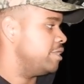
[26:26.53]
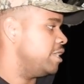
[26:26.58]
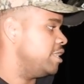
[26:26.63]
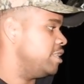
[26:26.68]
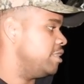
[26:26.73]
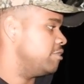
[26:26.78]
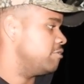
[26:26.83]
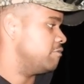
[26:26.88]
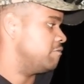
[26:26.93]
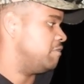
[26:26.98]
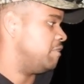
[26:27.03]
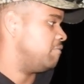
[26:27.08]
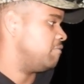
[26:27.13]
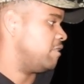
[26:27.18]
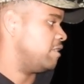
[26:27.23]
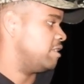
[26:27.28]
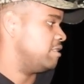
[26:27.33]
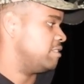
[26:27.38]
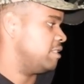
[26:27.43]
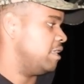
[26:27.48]
any other tips
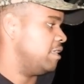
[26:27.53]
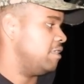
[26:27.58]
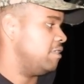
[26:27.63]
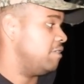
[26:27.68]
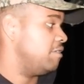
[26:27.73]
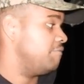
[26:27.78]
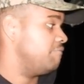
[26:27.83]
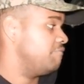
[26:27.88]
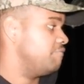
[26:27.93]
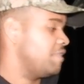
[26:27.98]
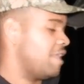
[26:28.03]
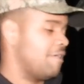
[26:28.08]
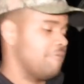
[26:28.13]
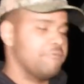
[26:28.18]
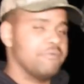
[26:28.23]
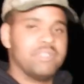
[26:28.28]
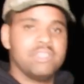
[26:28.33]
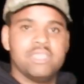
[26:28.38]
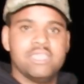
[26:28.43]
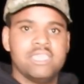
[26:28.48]
I can think of? Not
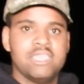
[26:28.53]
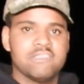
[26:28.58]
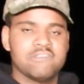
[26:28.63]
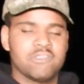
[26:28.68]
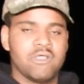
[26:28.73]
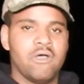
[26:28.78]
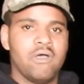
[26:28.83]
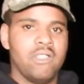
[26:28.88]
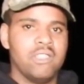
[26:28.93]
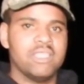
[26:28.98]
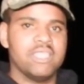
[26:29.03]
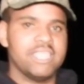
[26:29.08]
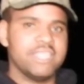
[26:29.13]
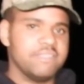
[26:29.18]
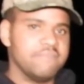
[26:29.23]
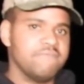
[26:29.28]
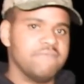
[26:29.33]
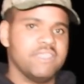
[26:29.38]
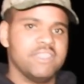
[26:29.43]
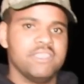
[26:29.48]
really. It's all in
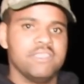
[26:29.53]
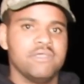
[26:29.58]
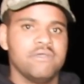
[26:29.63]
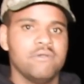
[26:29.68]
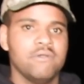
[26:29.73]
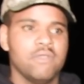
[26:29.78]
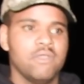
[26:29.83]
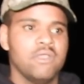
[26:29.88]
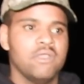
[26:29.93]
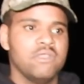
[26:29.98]
the video.